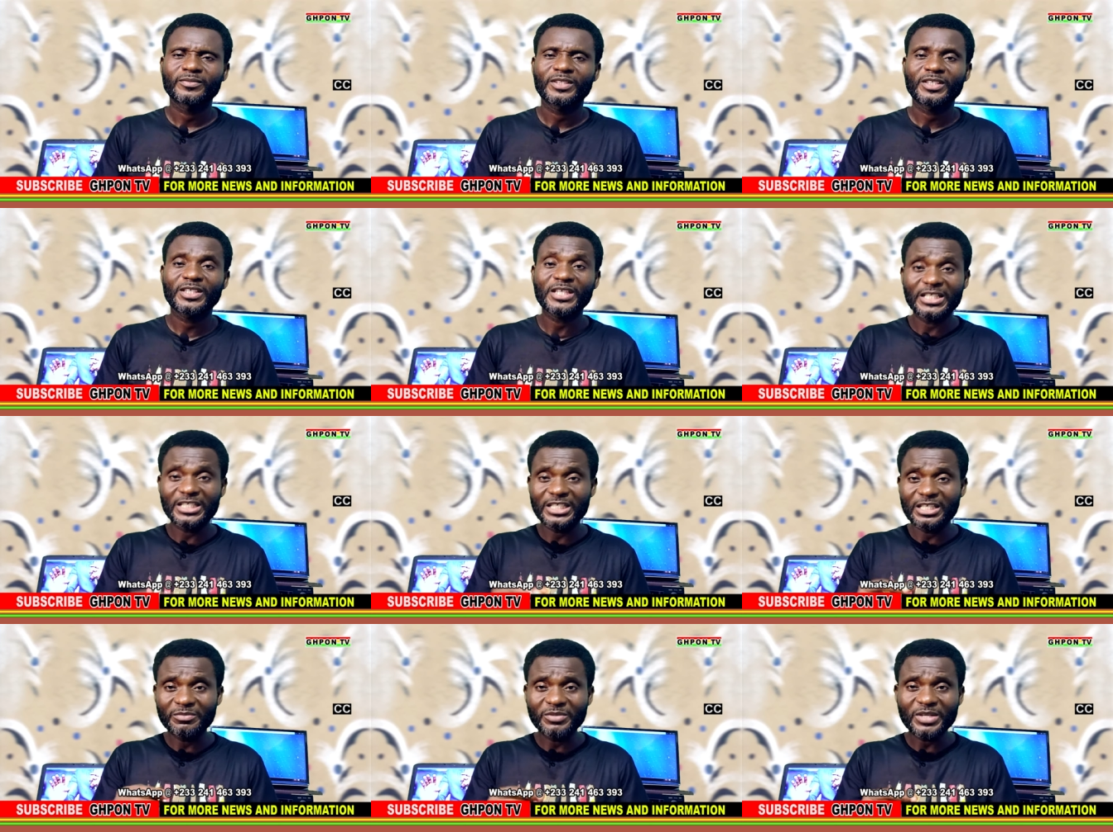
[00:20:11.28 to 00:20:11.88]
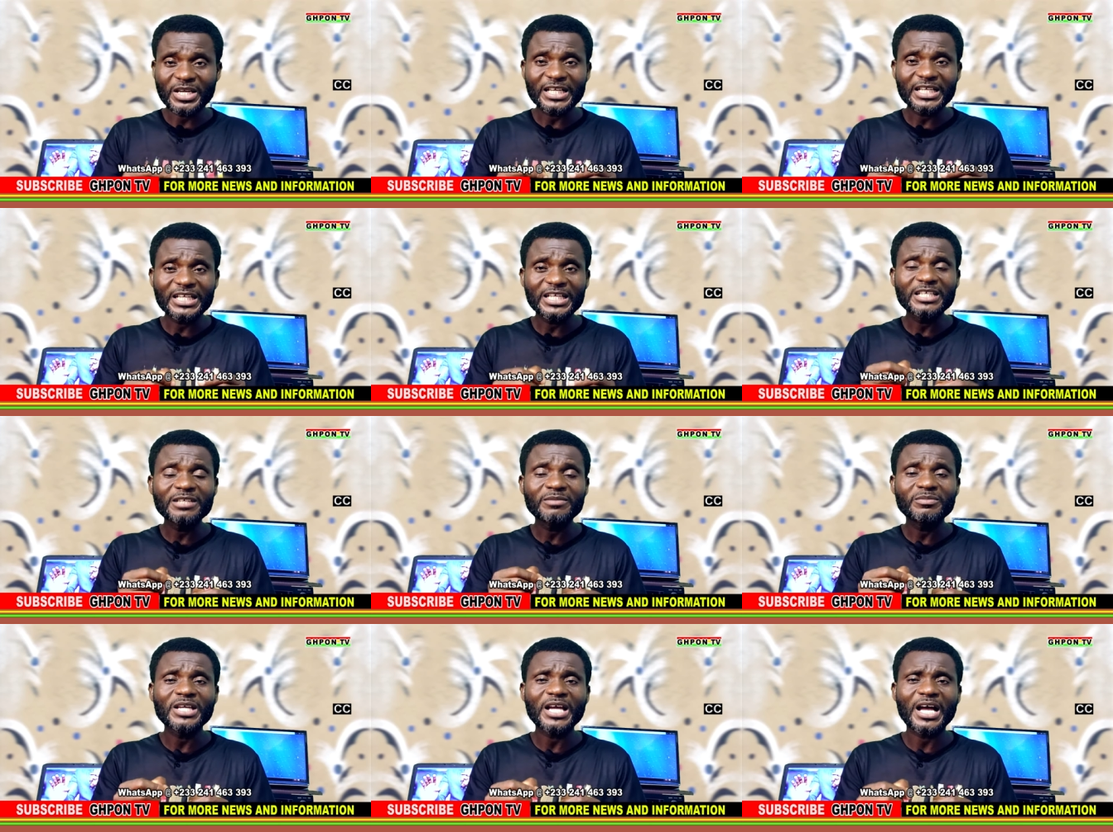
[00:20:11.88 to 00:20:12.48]
yet he be a
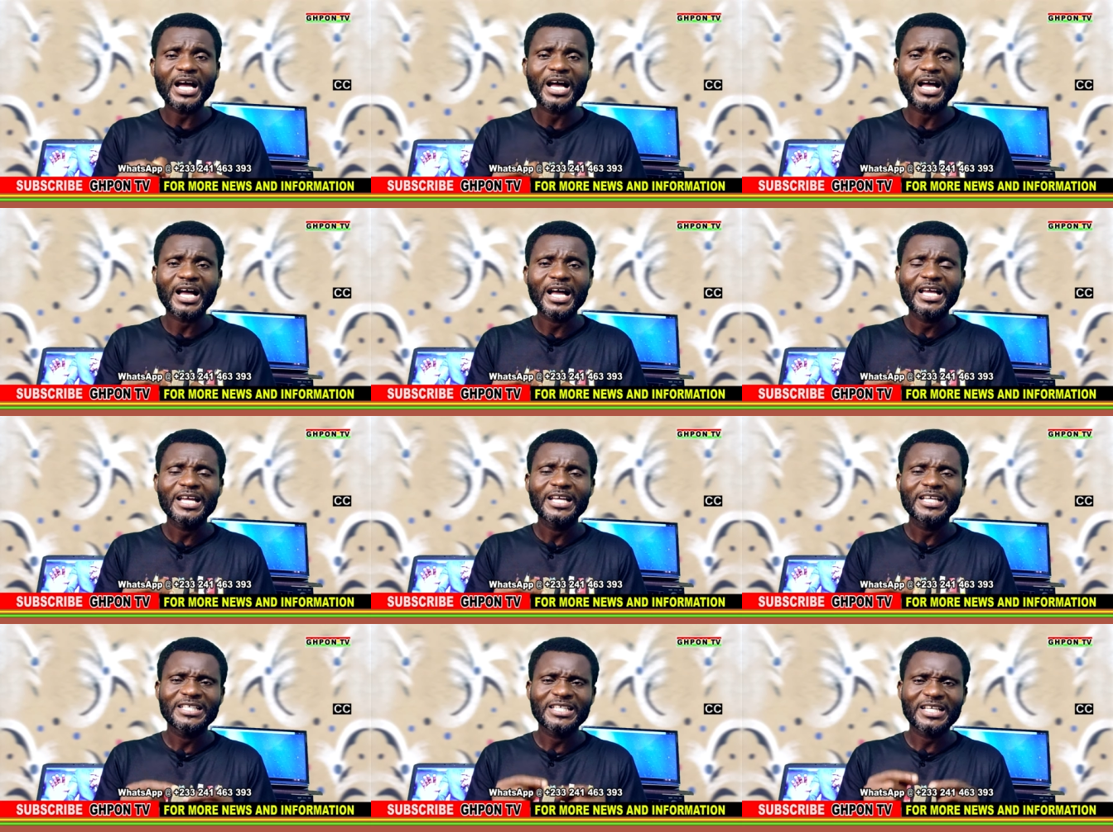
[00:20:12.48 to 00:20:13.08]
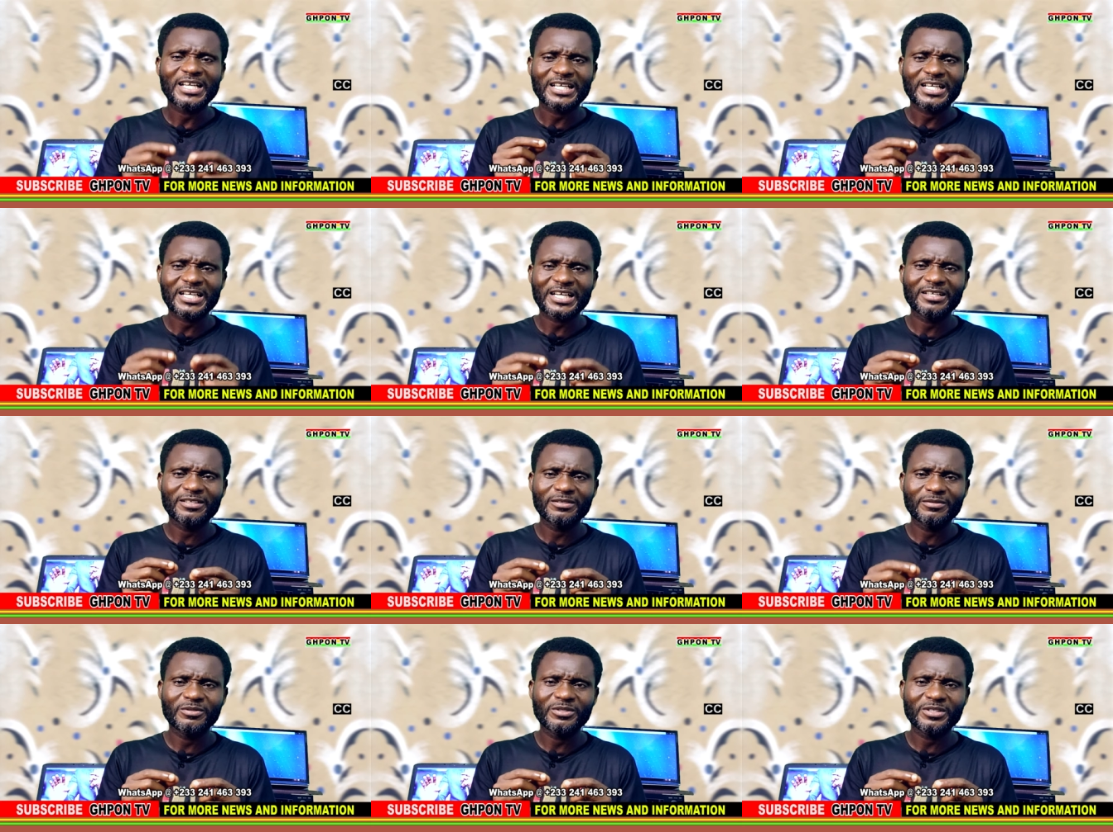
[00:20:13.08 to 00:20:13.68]
yea, then
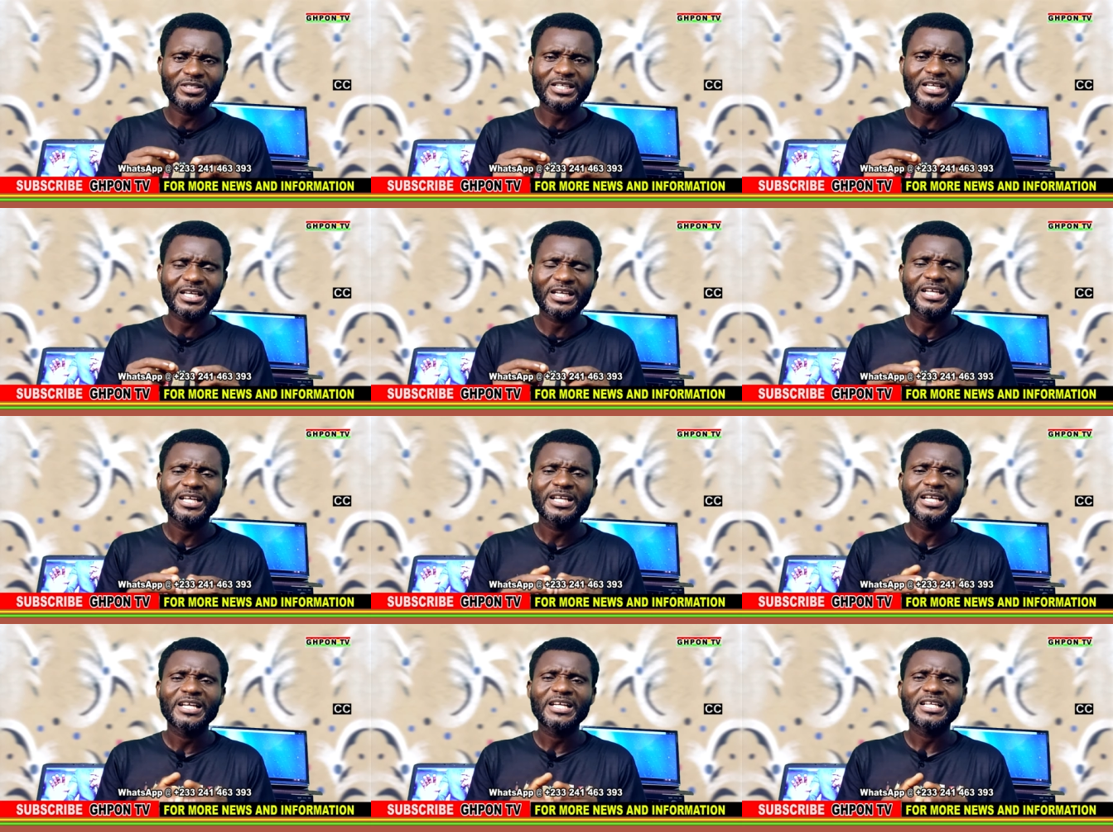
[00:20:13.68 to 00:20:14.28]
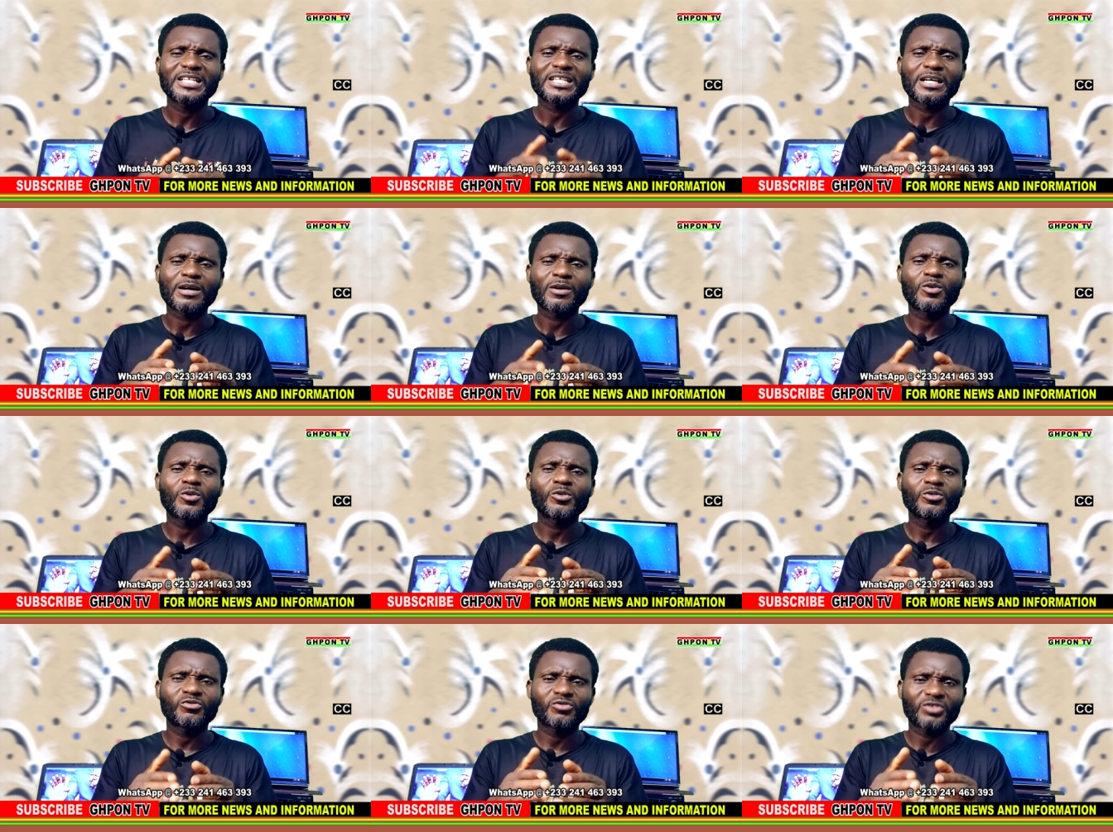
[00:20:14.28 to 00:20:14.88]
Craig himself, the
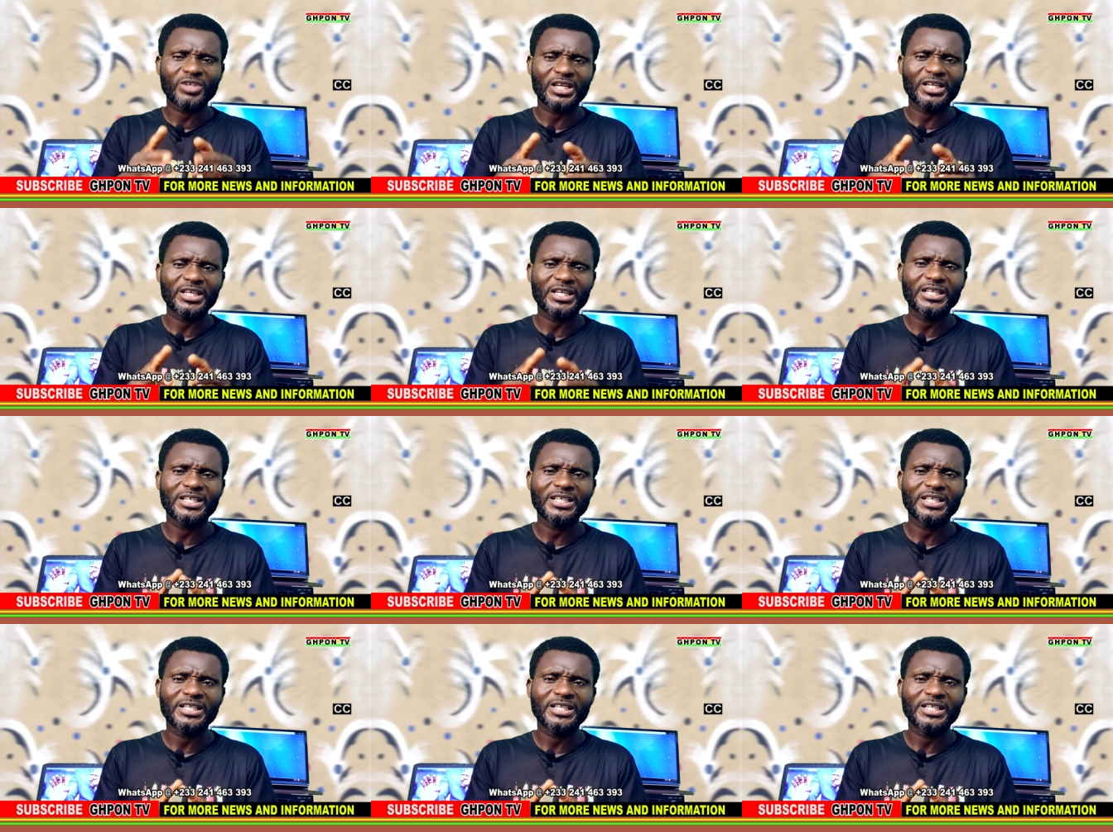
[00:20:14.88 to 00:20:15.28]
whole chili,